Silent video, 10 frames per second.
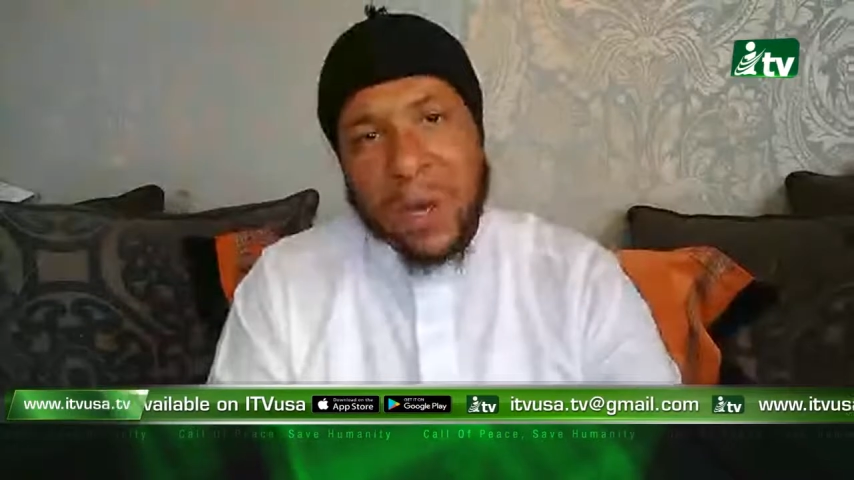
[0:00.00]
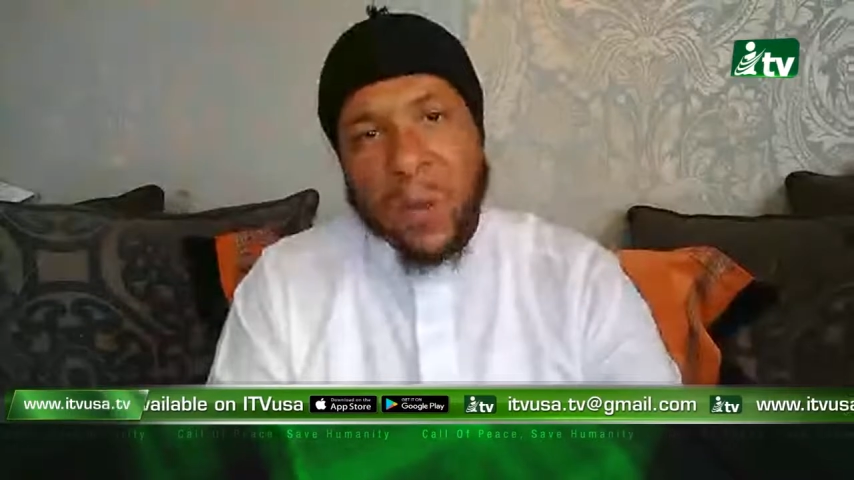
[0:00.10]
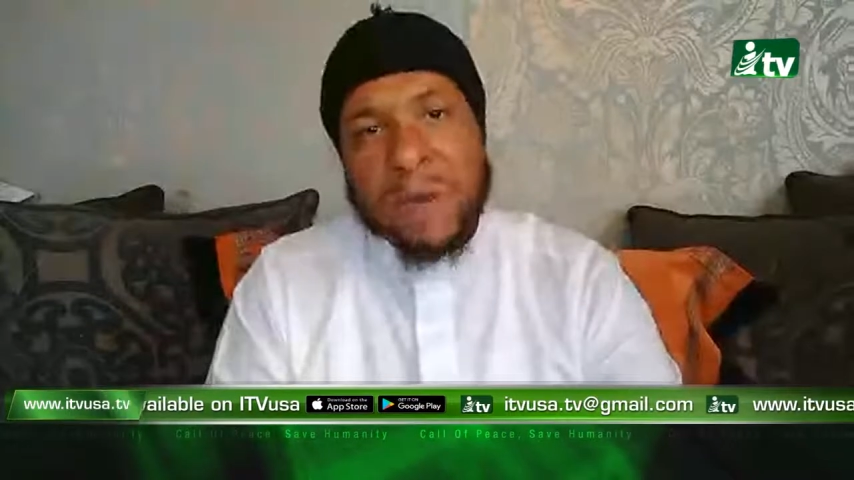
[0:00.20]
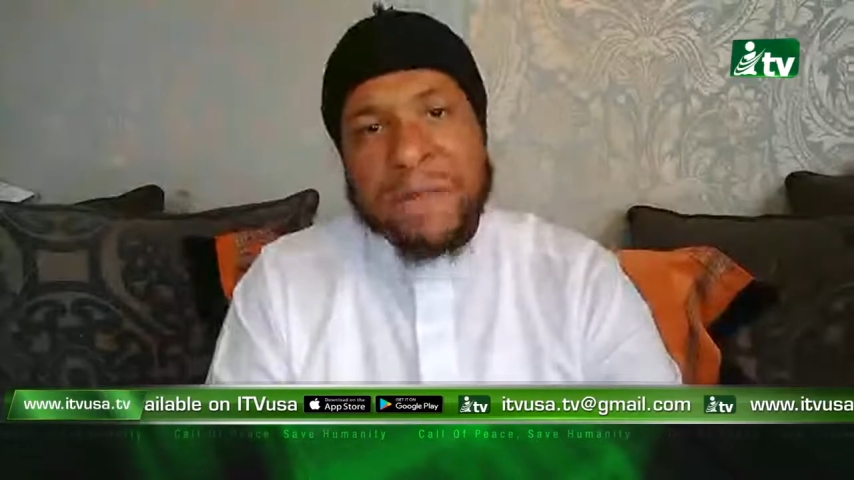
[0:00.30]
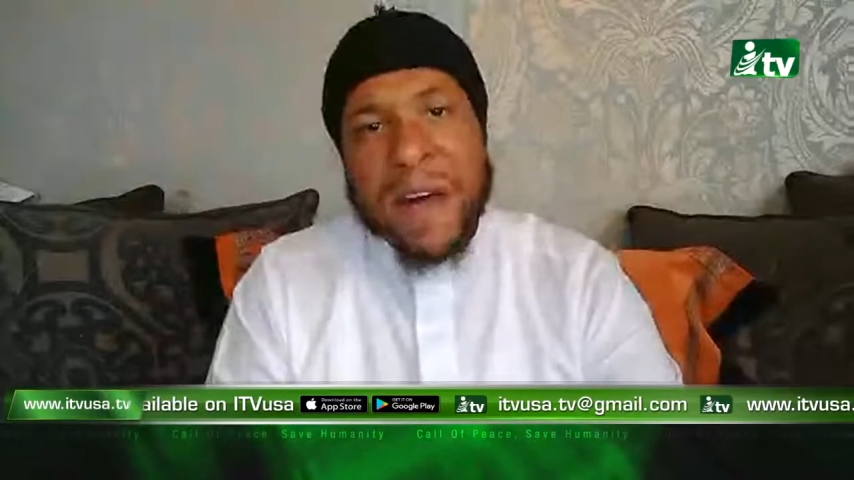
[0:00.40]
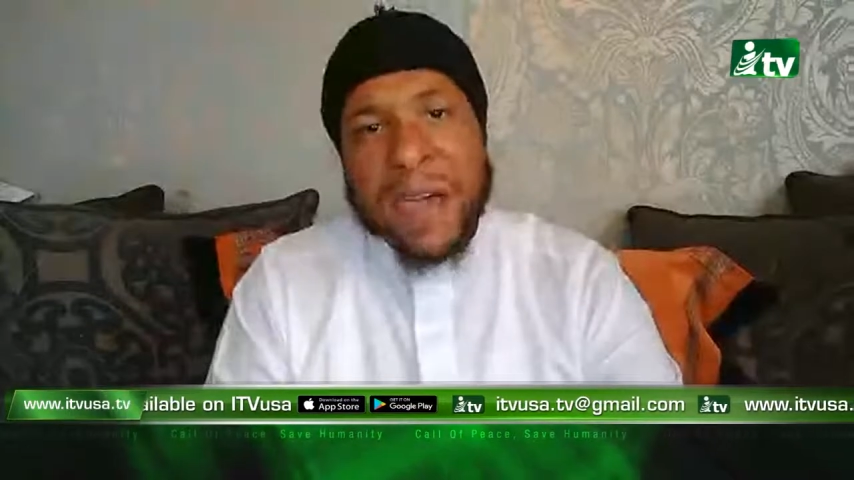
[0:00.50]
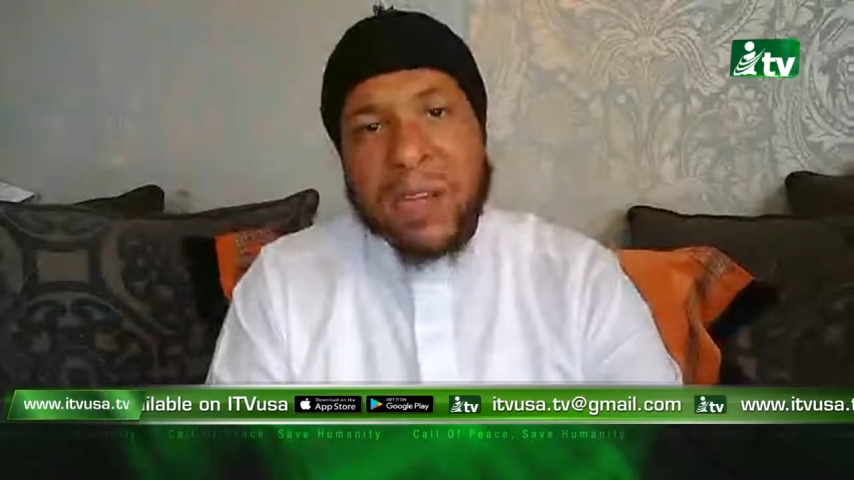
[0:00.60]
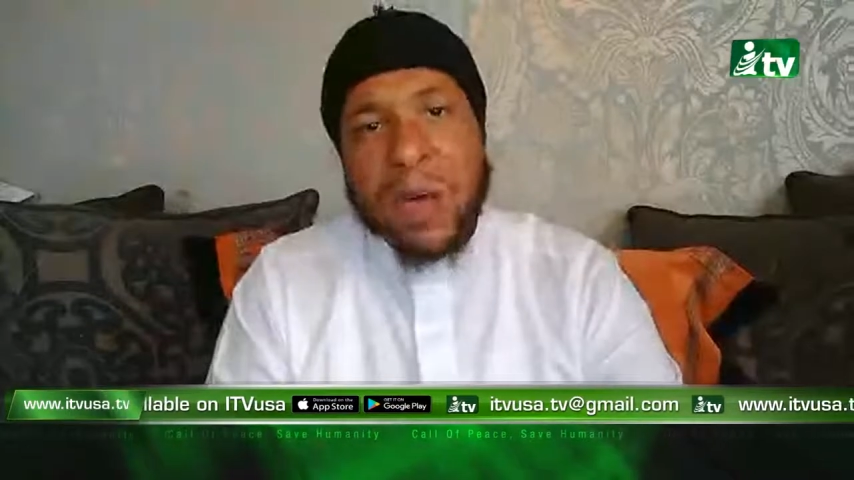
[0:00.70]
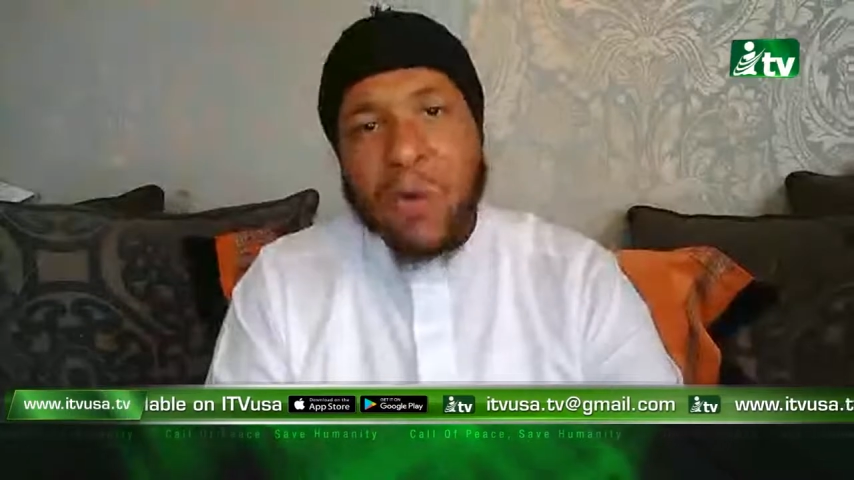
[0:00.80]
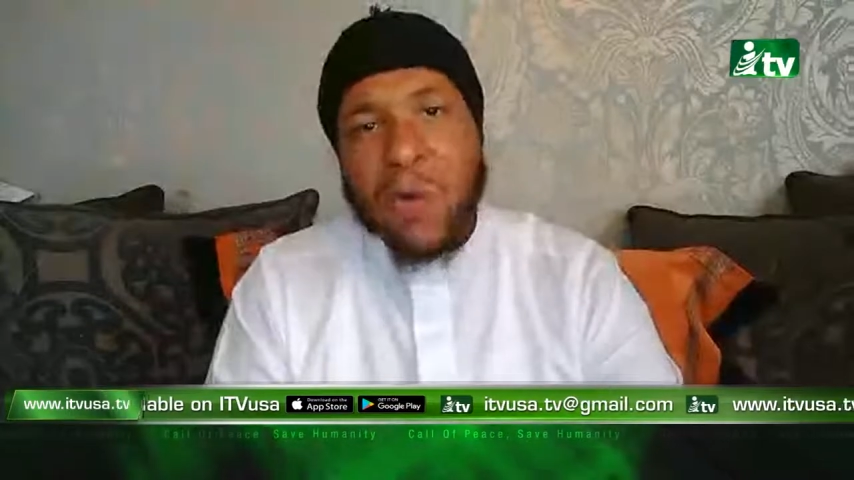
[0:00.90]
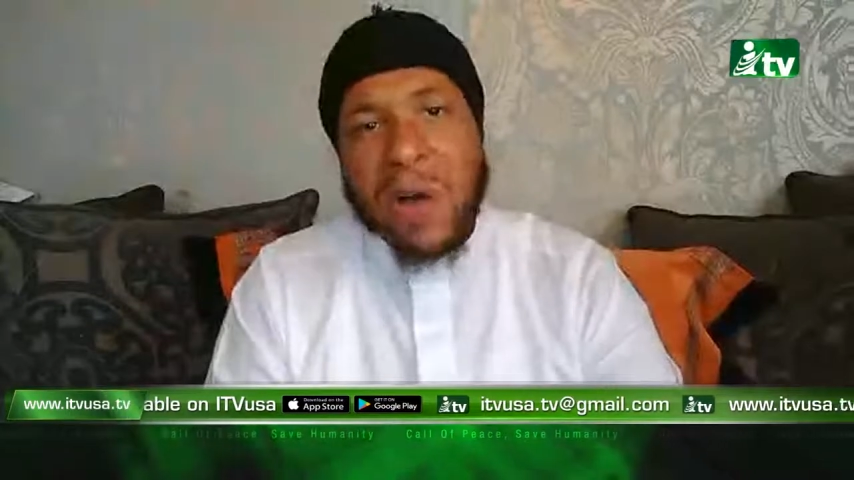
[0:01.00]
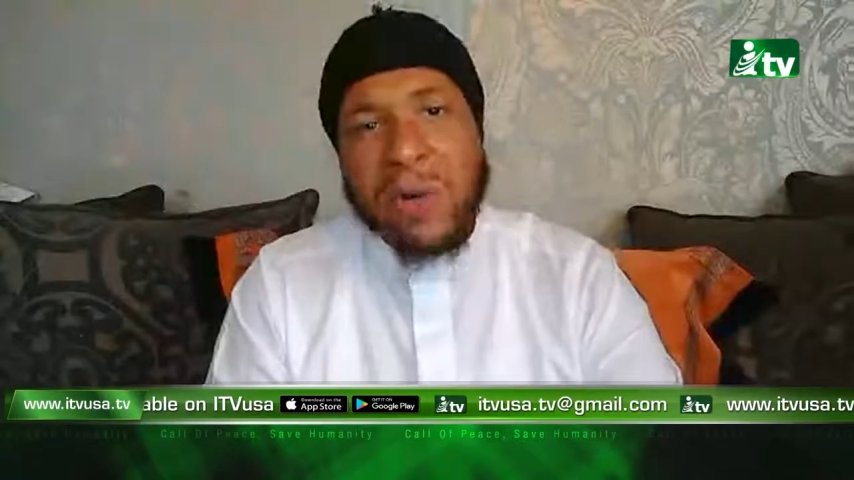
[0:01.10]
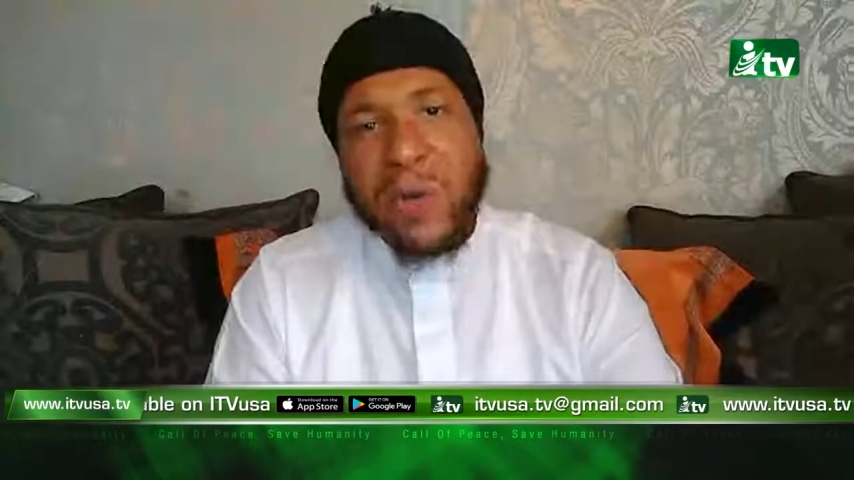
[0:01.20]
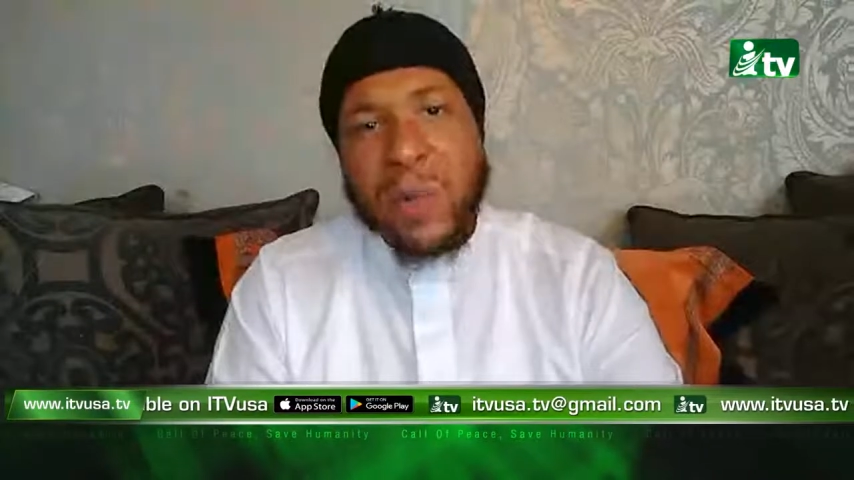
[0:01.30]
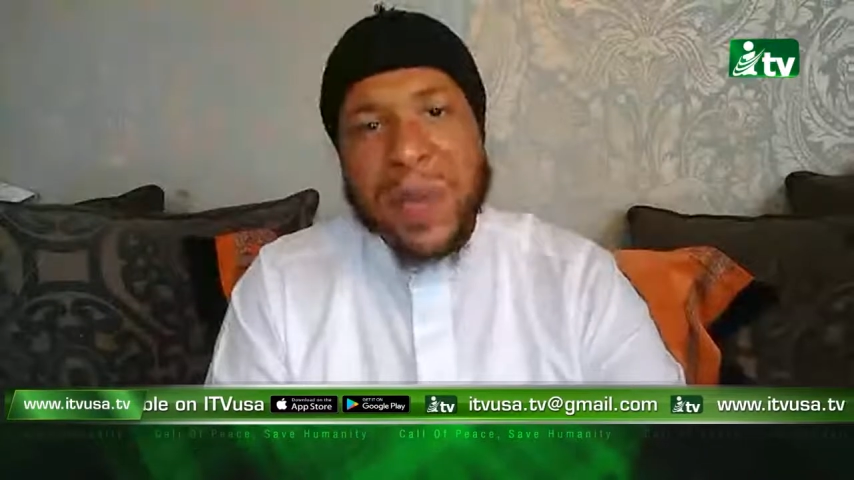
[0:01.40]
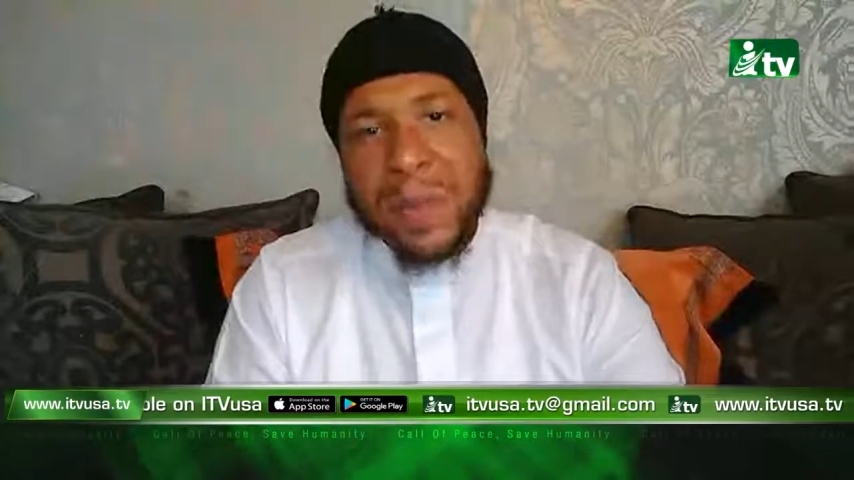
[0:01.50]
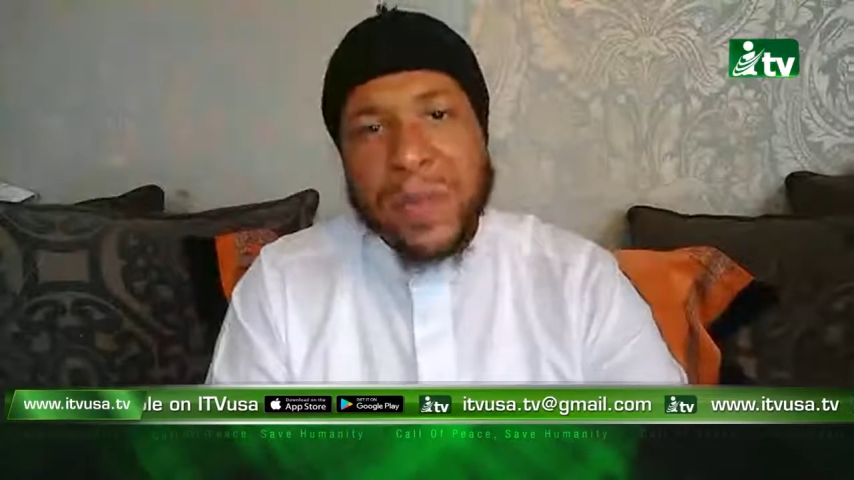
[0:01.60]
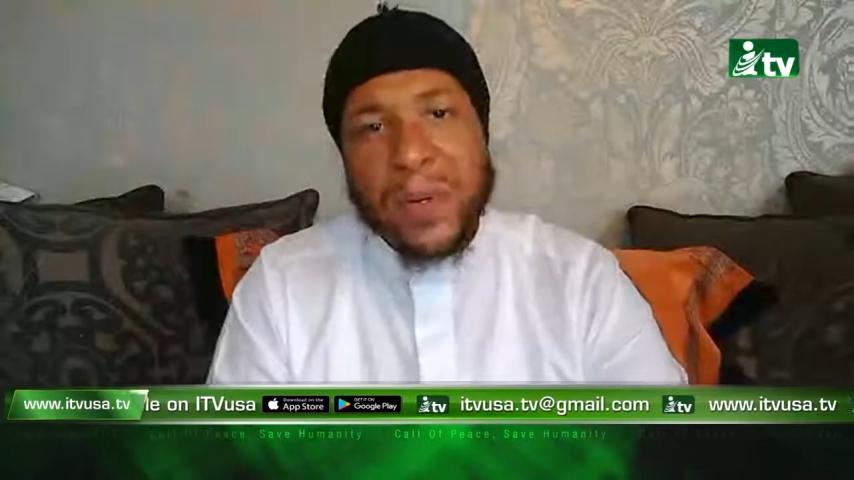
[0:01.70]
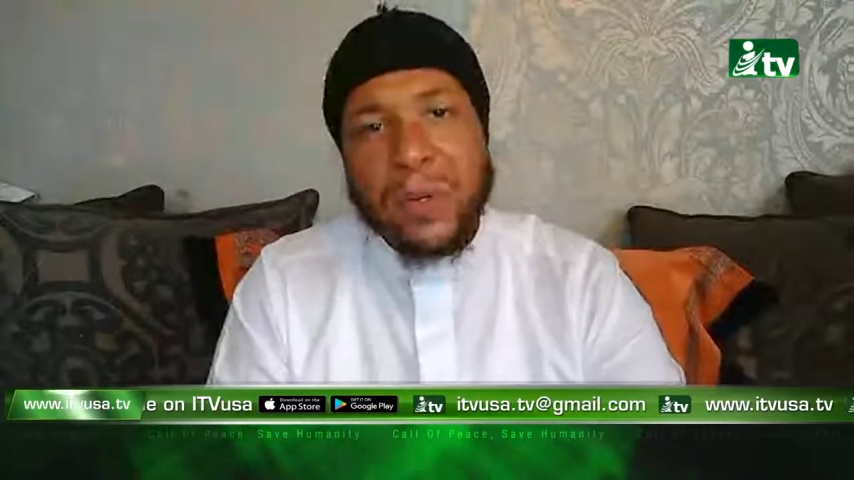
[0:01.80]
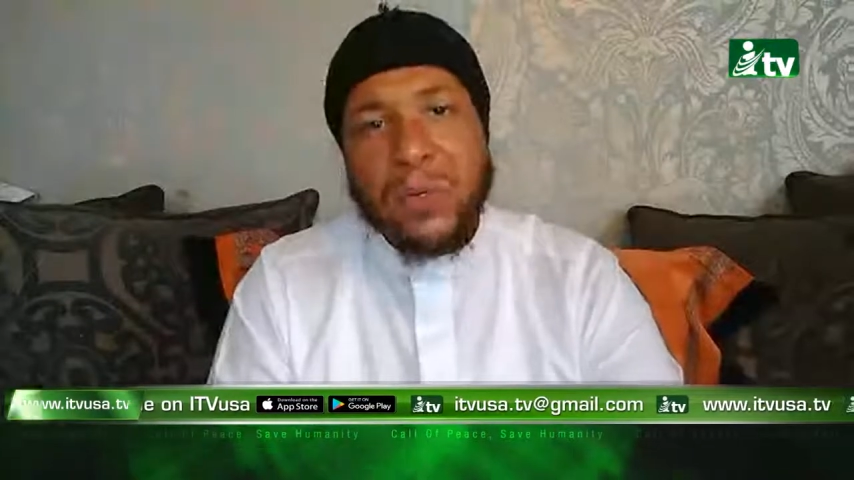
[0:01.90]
We find around you people